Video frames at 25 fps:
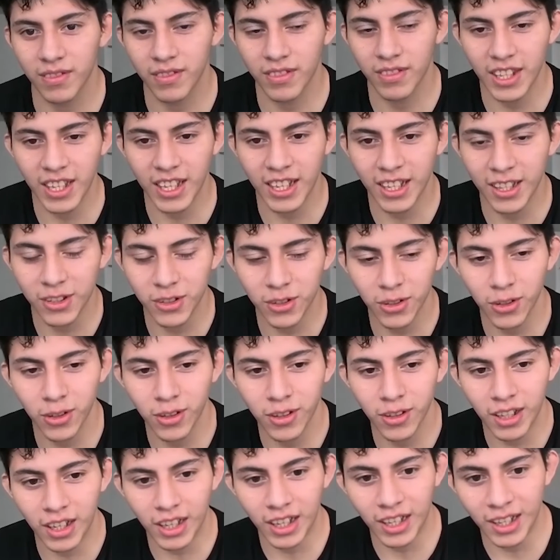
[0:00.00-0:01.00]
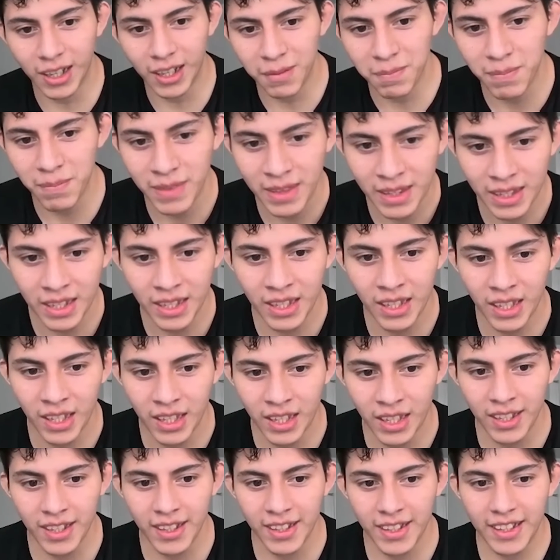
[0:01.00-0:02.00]
Yeah, so
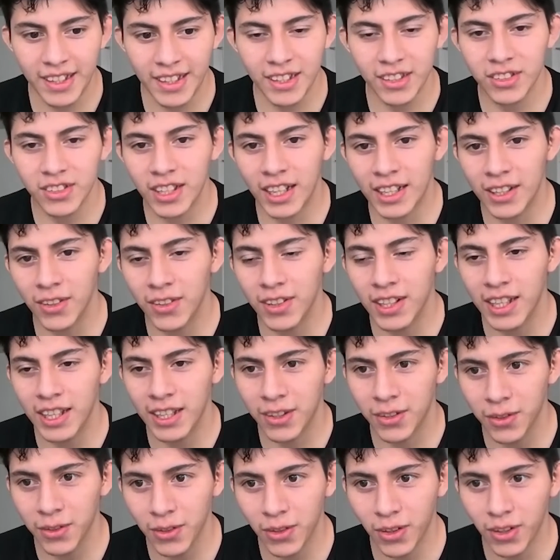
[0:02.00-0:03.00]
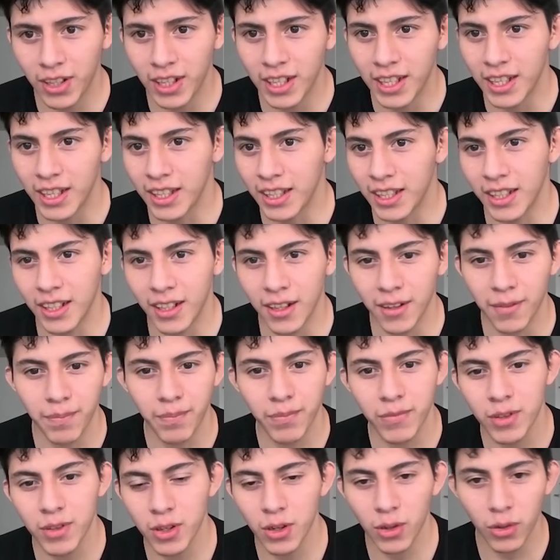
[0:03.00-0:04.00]
it is kind of like, like
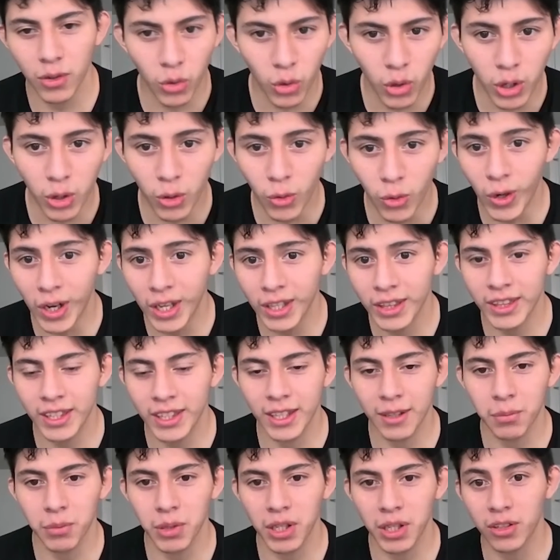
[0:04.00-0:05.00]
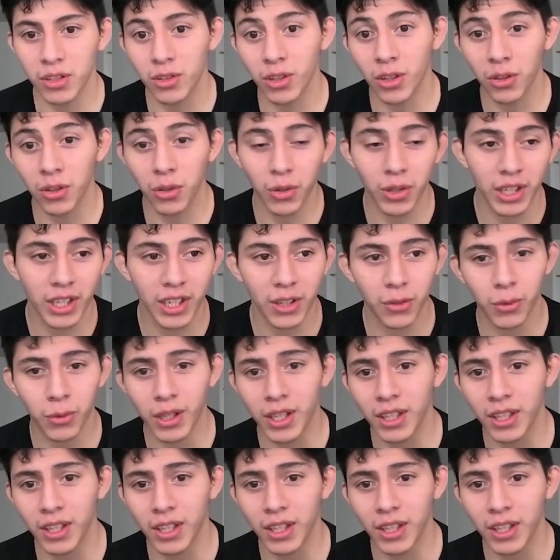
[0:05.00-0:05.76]
you're doing one thing, but as you're doing that